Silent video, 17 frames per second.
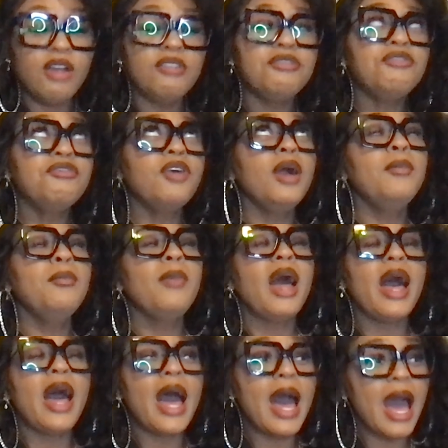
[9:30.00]
From
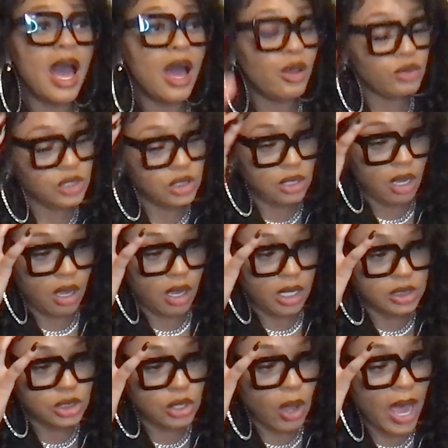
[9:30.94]
my house,
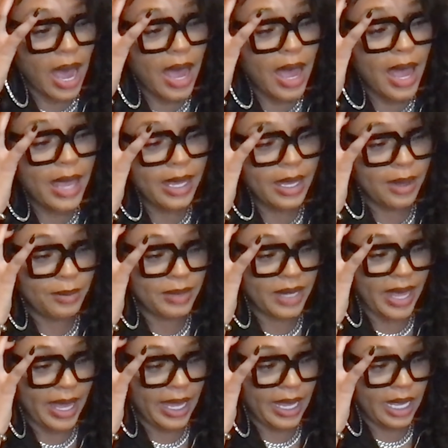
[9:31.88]
y'all. So I am
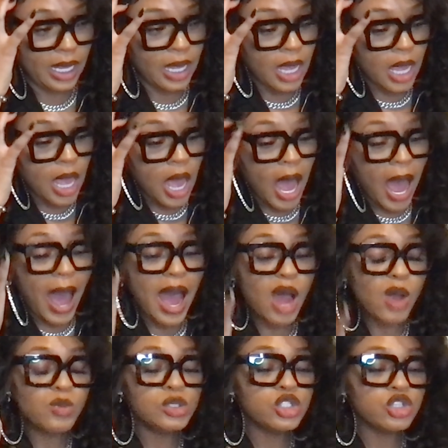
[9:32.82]
like,
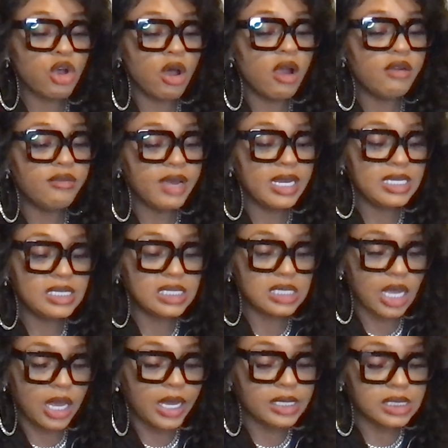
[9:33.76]
I was already
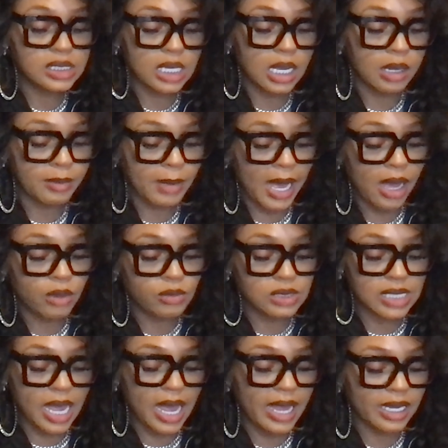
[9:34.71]
scared to come
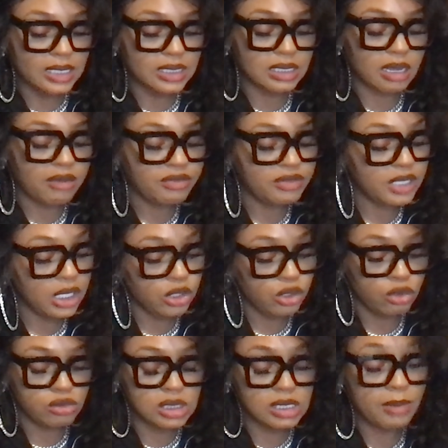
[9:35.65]
outside because I feel like,
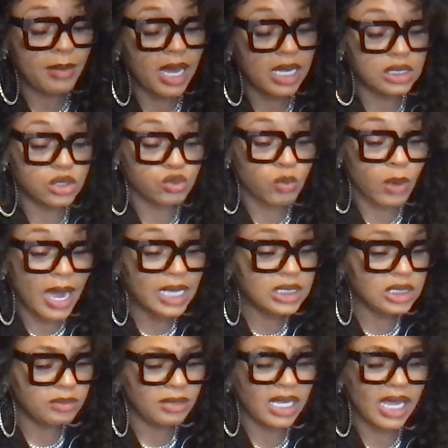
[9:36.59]
yo, somebody's
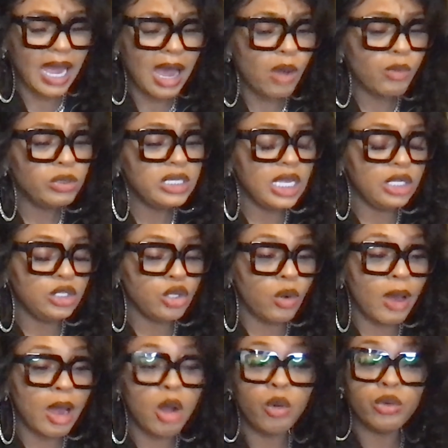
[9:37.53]
watching me. How would they
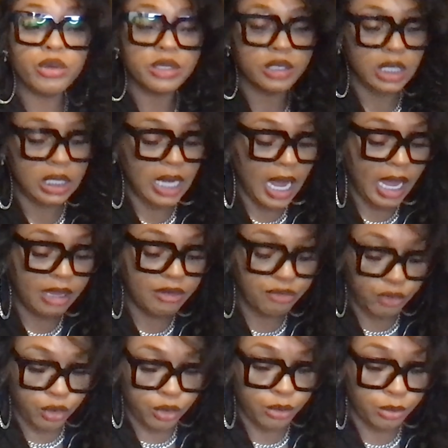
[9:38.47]
know I ordered an
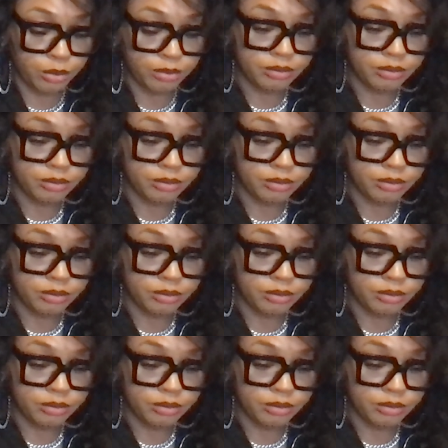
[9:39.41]
iPhone?